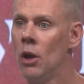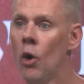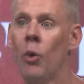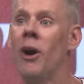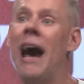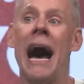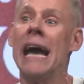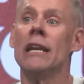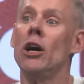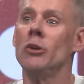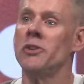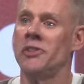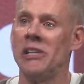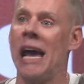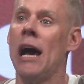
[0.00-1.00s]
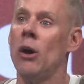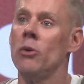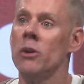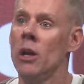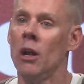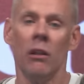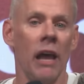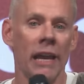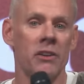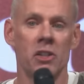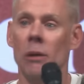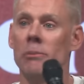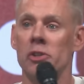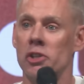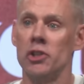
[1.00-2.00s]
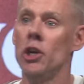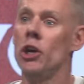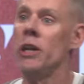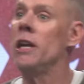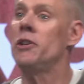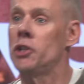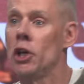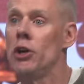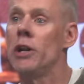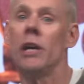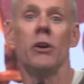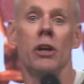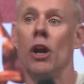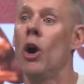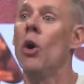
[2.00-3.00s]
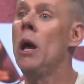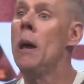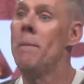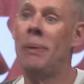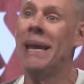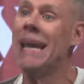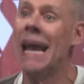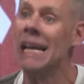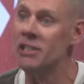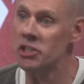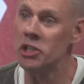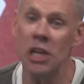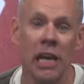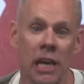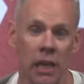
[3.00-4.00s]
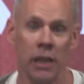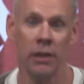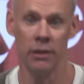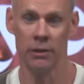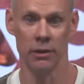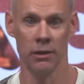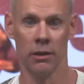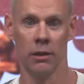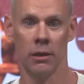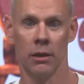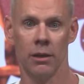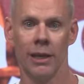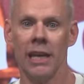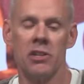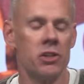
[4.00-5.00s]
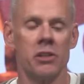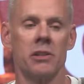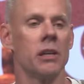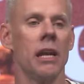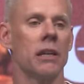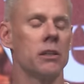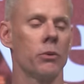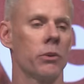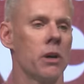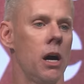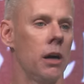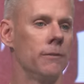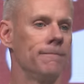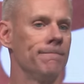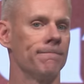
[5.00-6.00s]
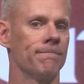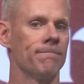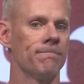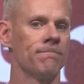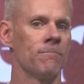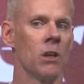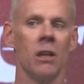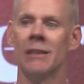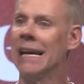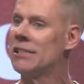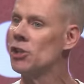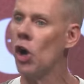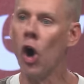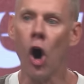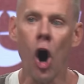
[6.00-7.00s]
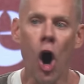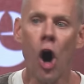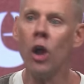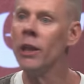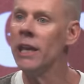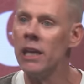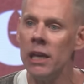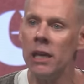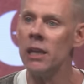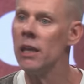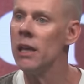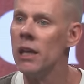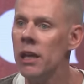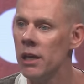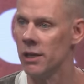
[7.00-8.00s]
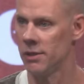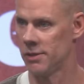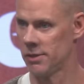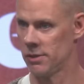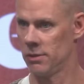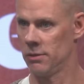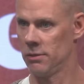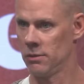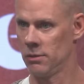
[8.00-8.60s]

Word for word: where I don't sound like some snooty tooty, you know, PhD, it's just connecting with God. That's all it is.